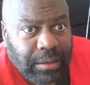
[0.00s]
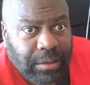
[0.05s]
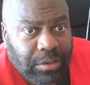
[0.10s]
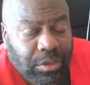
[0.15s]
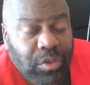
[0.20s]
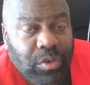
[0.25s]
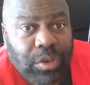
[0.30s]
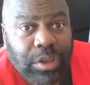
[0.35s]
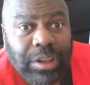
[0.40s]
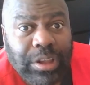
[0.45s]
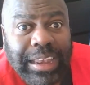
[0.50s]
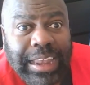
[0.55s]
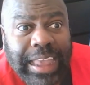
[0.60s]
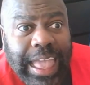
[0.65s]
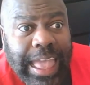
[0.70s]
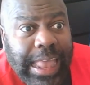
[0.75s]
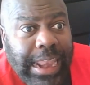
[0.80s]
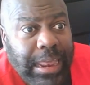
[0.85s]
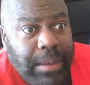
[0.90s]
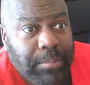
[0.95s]
You couldn't
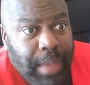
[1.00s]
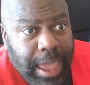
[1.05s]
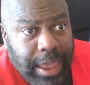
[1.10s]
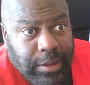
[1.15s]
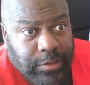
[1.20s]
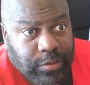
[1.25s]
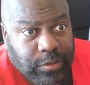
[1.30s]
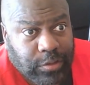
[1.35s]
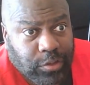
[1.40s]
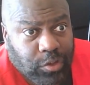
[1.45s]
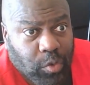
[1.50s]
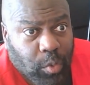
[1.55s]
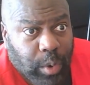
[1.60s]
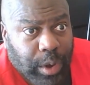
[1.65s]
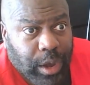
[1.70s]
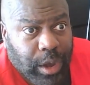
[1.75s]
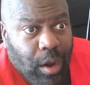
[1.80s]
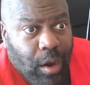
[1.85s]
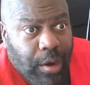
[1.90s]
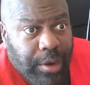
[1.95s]
get in Madison
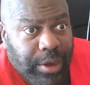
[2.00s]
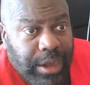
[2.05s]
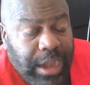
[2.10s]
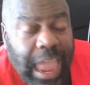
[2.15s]
Square Garden.